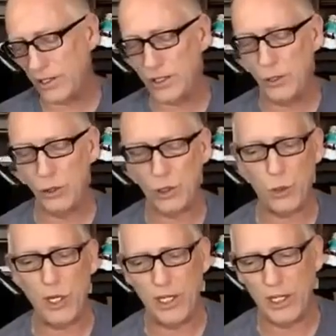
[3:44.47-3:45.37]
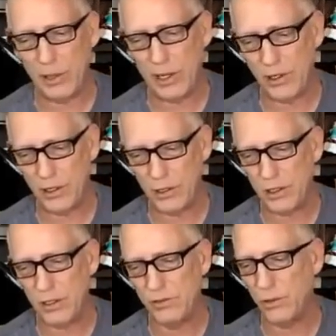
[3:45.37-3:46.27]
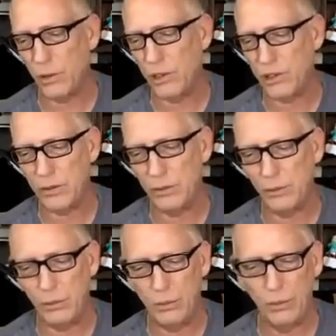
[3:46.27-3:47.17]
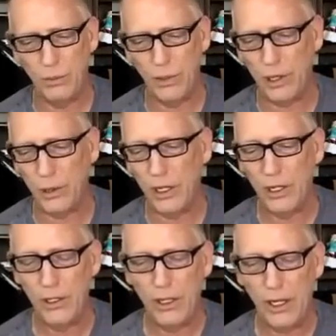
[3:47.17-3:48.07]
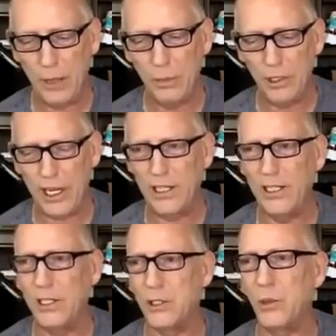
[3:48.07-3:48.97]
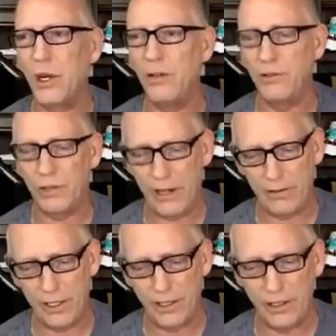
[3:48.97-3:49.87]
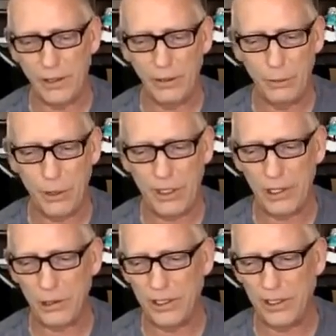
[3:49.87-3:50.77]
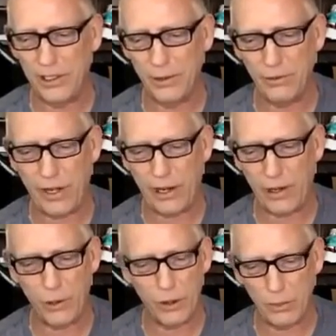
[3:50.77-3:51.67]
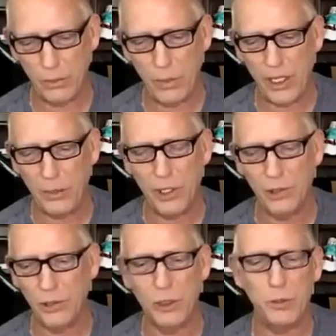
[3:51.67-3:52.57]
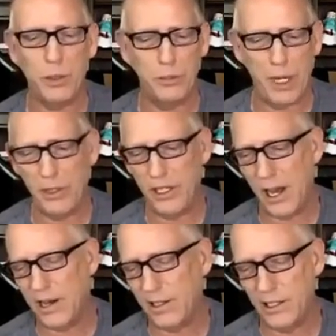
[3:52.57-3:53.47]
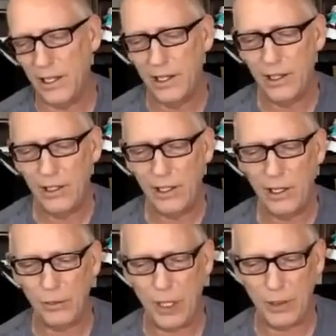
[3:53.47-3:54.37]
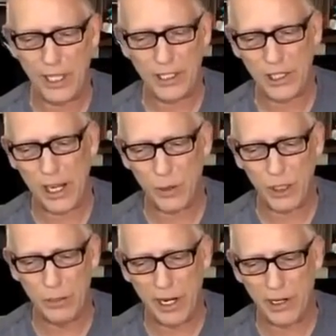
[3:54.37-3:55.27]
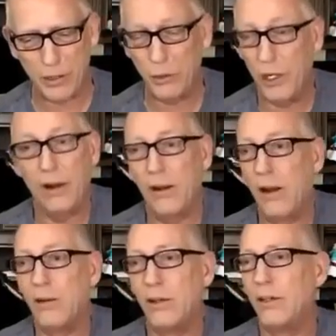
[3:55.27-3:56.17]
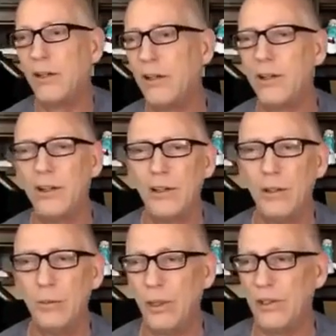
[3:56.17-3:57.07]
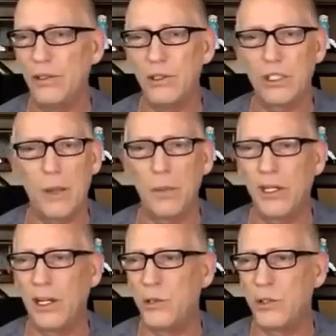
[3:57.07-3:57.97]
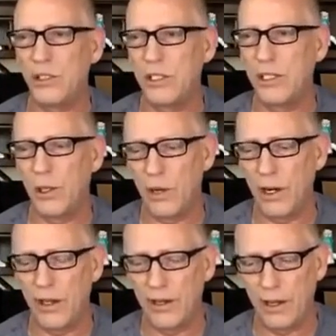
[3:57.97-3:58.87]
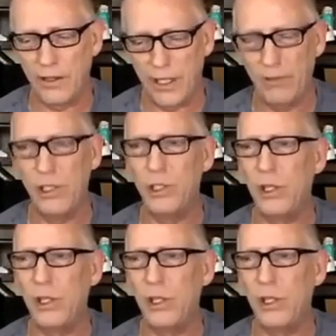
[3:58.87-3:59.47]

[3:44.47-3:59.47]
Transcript: I guess he was tweeting about his divorce and, you know, implicating his wife for having potentially an affair with Meek Mills, but maybe not. You know, maybe that's not what he meant. We don't know. But there's something interesting going on there. Even